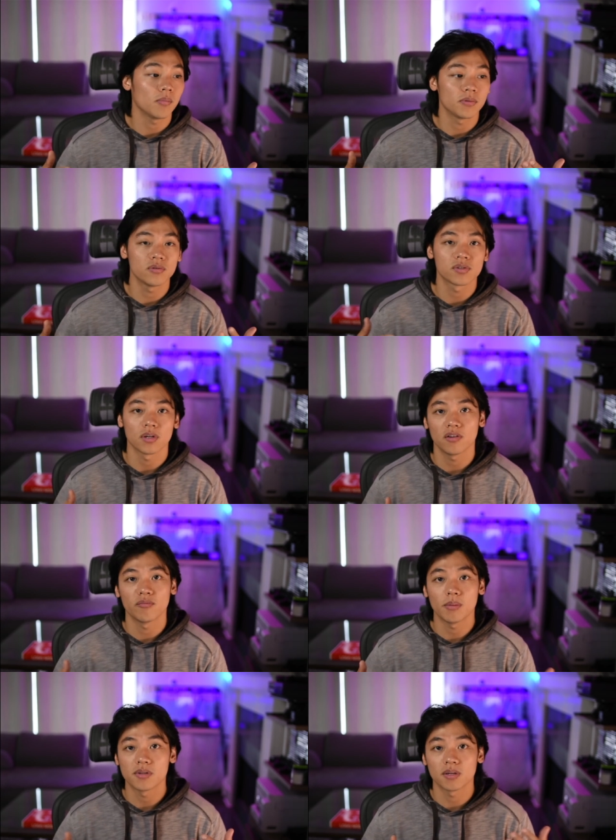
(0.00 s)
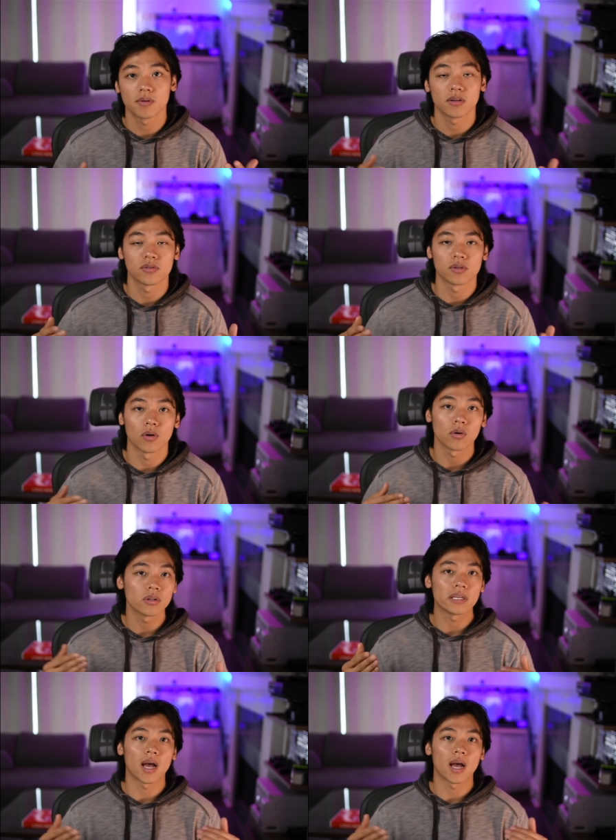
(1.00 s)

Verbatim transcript: you solve maybe some of those early